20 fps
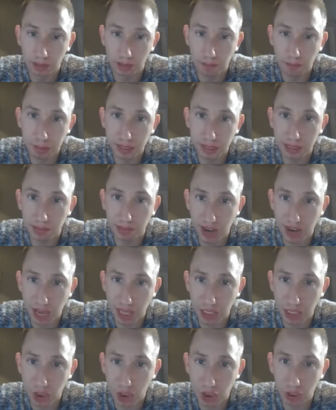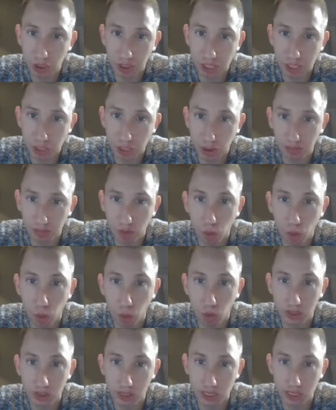big advantage here, of
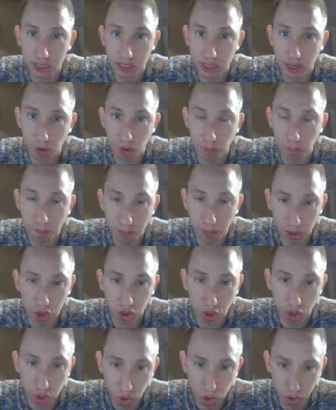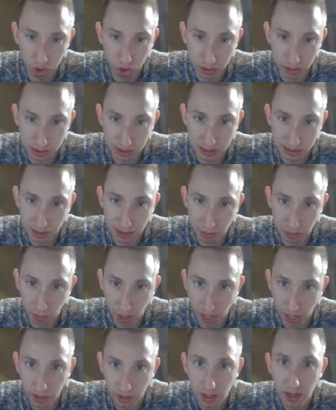course, is that you're much closer to the city,
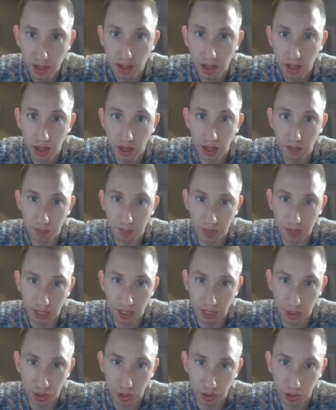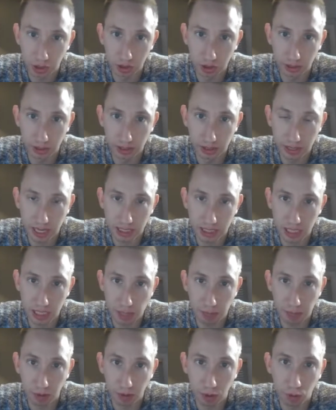right? Again, you're literally the next
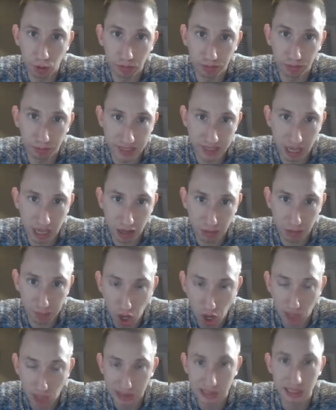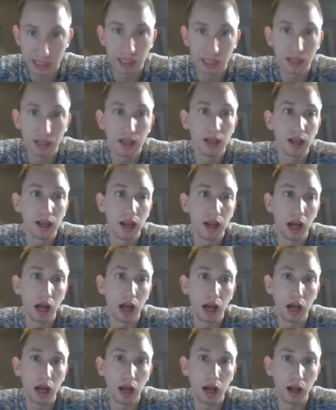neighborhood over from South Boston.
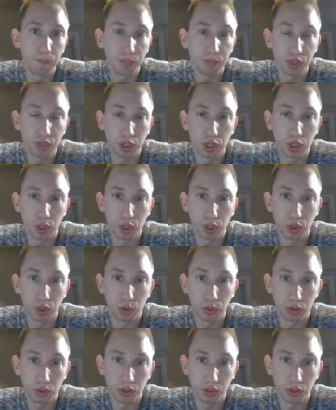You